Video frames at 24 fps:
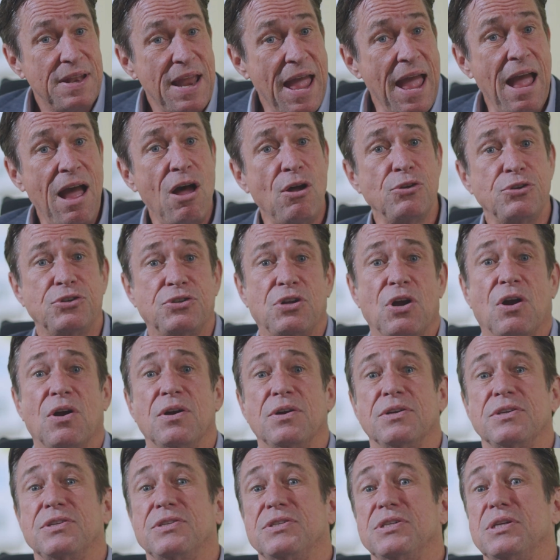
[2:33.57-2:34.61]
now
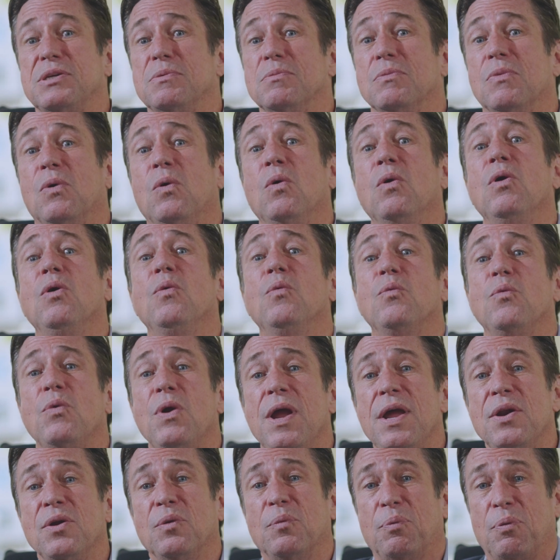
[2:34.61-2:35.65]
started to see more
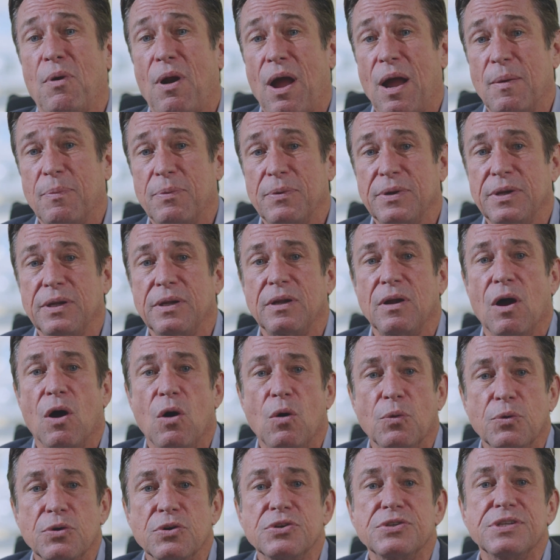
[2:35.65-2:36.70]
rental property
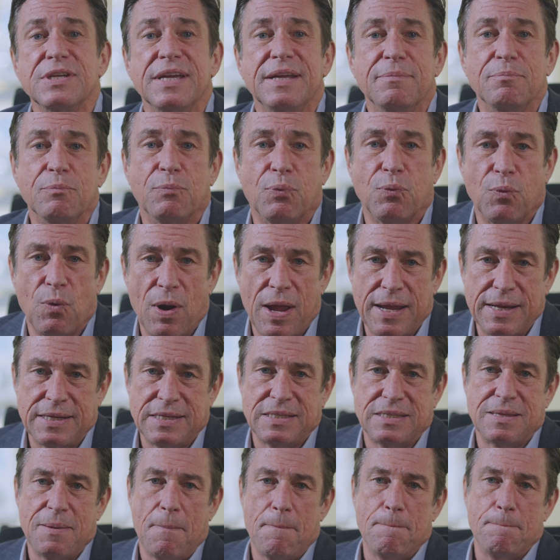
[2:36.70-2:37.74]
owners
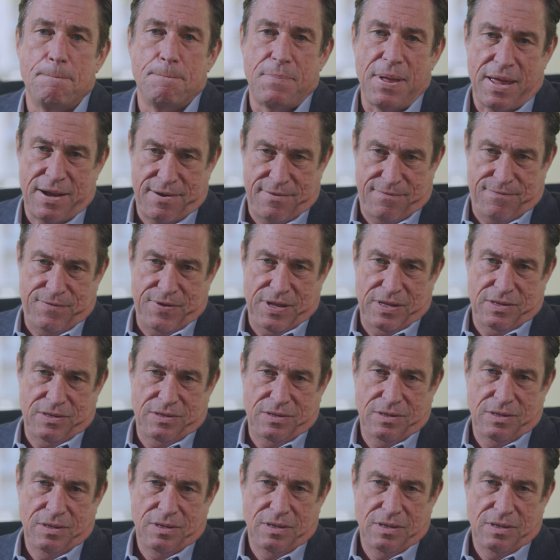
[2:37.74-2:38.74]
embrace the benefits.